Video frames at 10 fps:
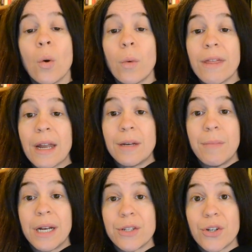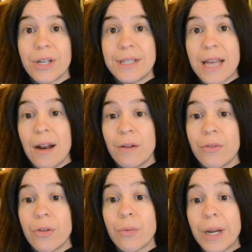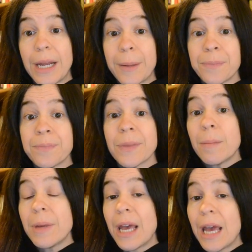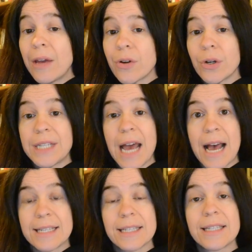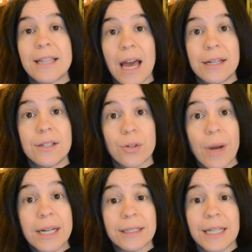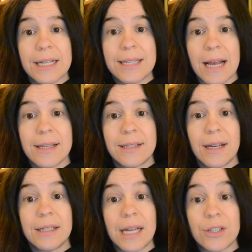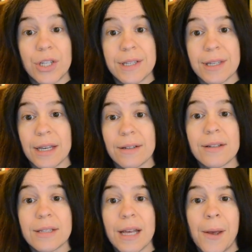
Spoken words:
We then administered a set of three behavioral tasks that directly assessed attention skills,